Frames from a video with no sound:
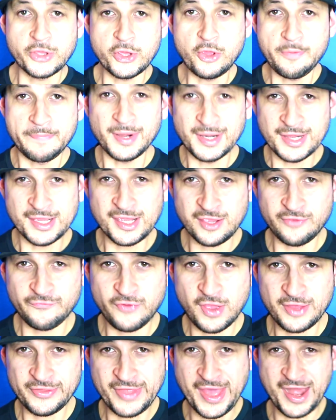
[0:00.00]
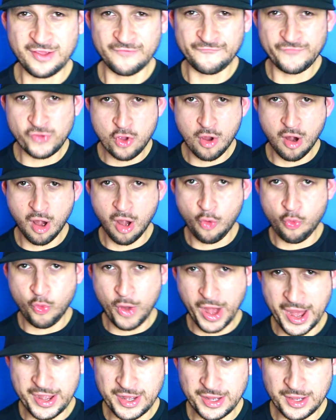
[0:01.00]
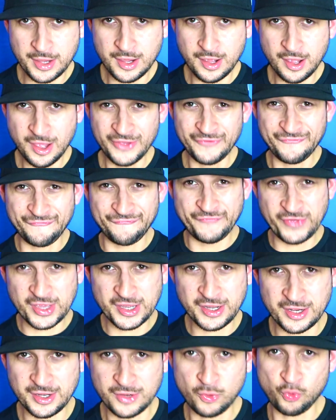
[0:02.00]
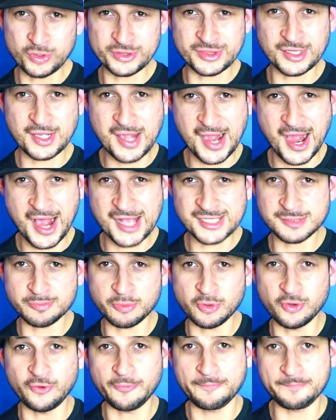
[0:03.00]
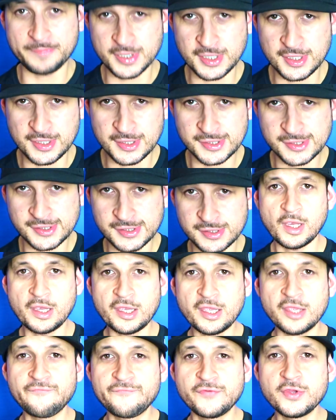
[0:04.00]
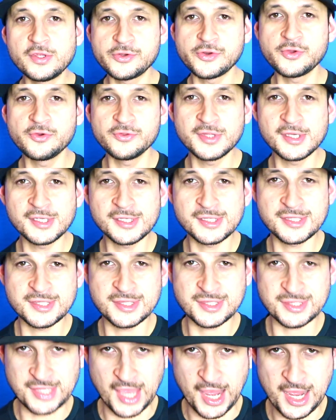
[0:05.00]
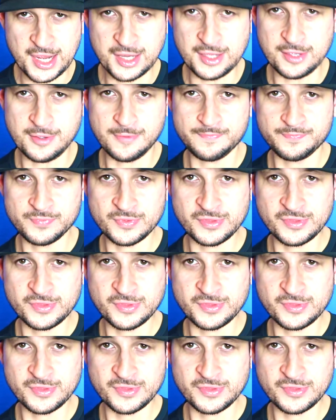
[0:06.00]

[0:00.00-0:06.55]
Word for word: you believe that if you are ready, fitted with the gospel of peace, if you do this daily,